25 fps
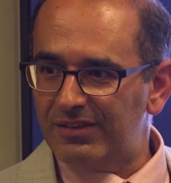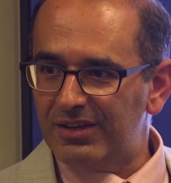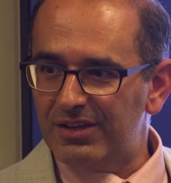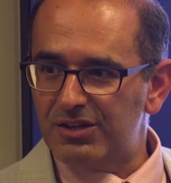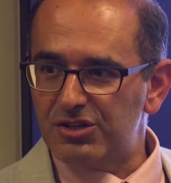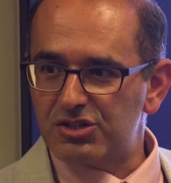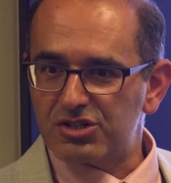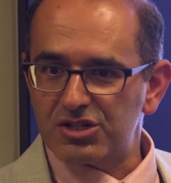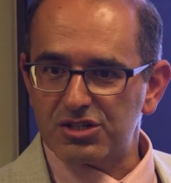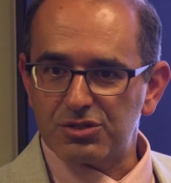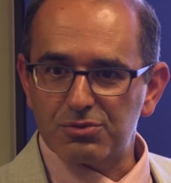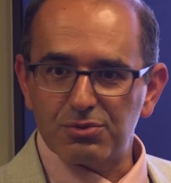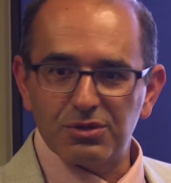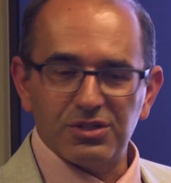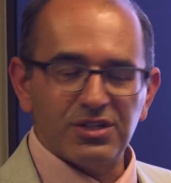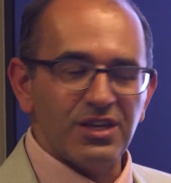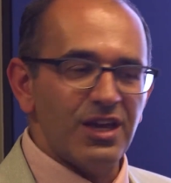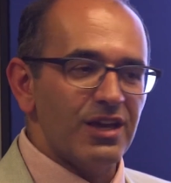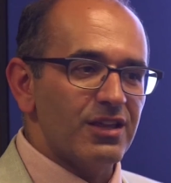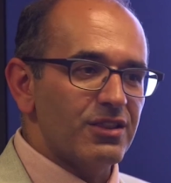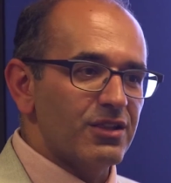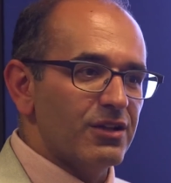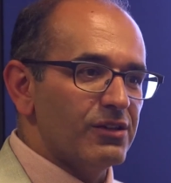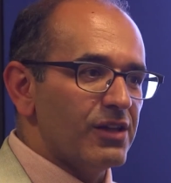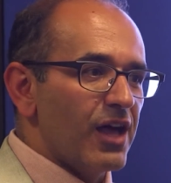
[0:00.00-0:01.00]
It just would
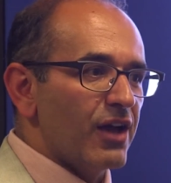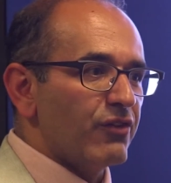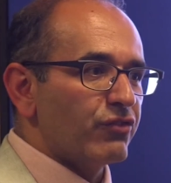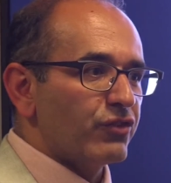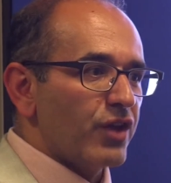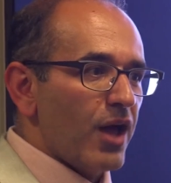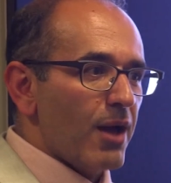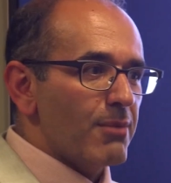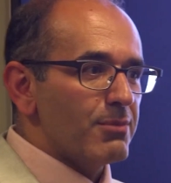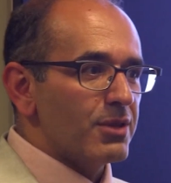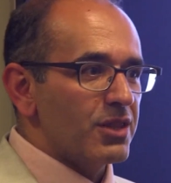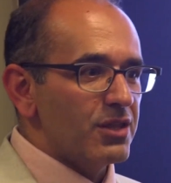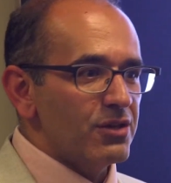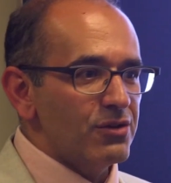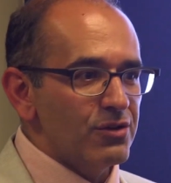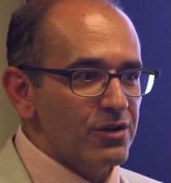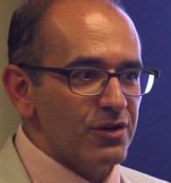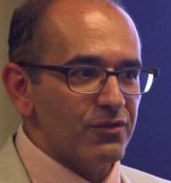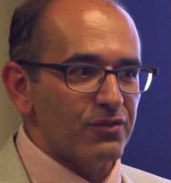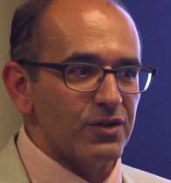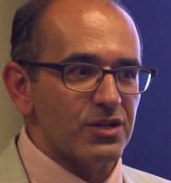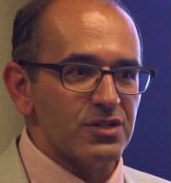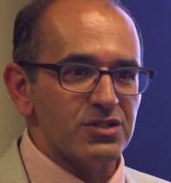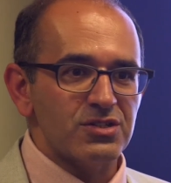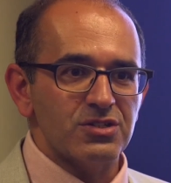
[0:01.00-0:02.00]
take the lifetime of the
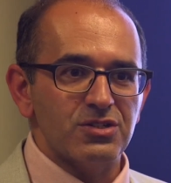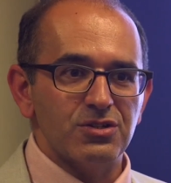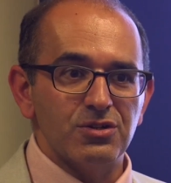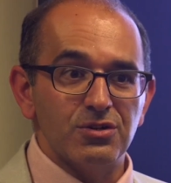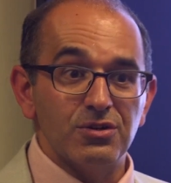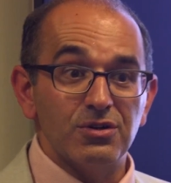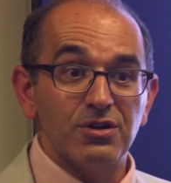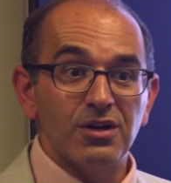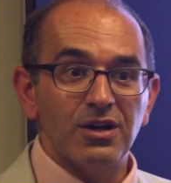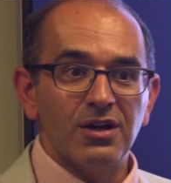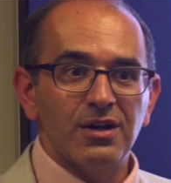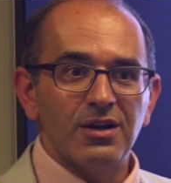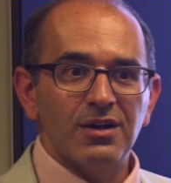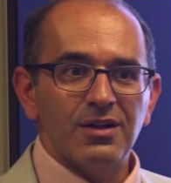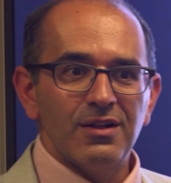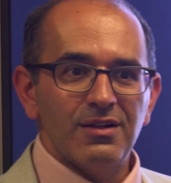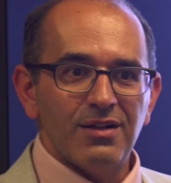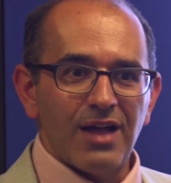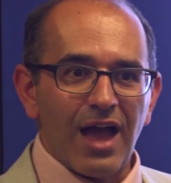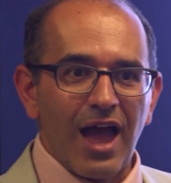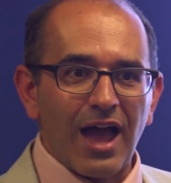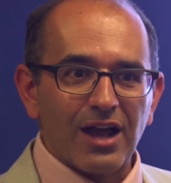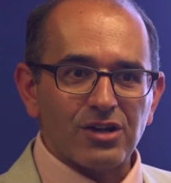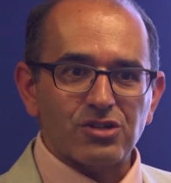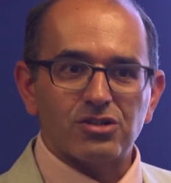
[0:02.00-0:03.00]
universe to
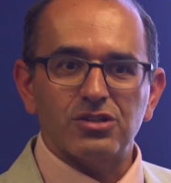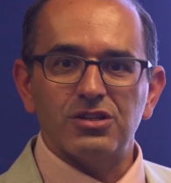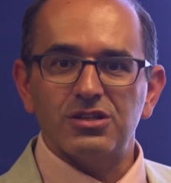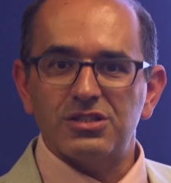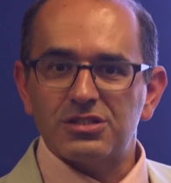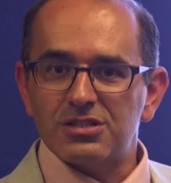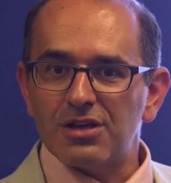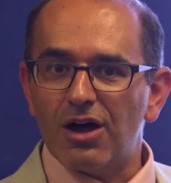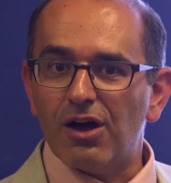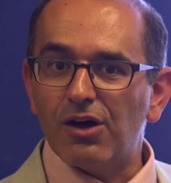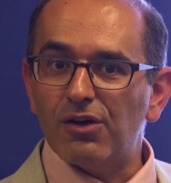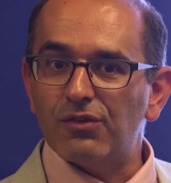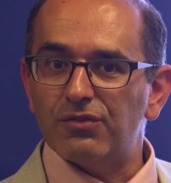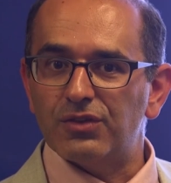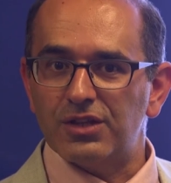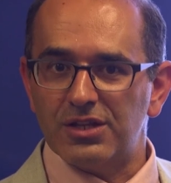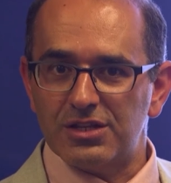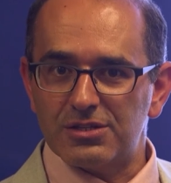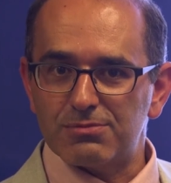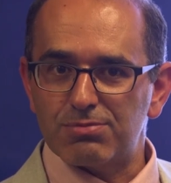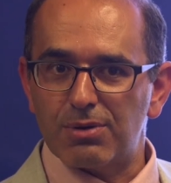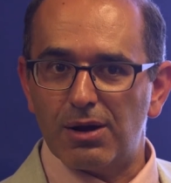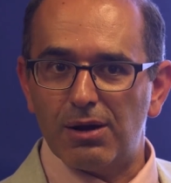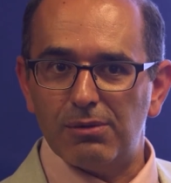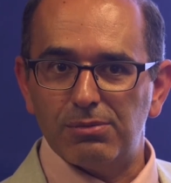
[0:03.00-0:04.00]
actually solve
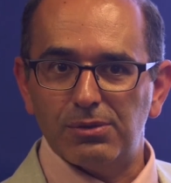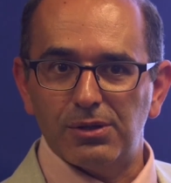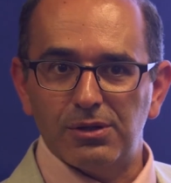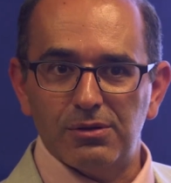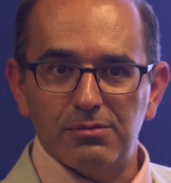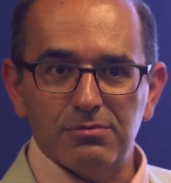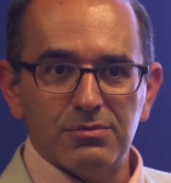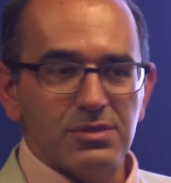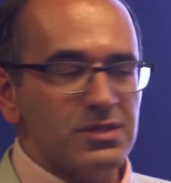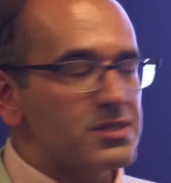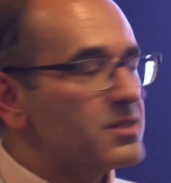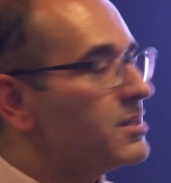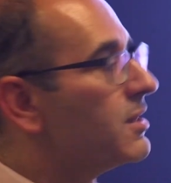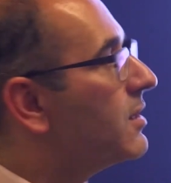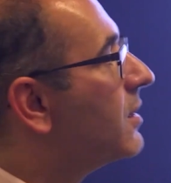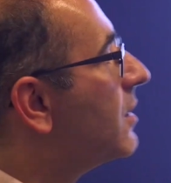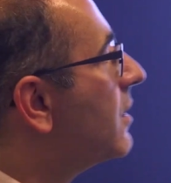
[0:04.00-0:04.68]
these problems.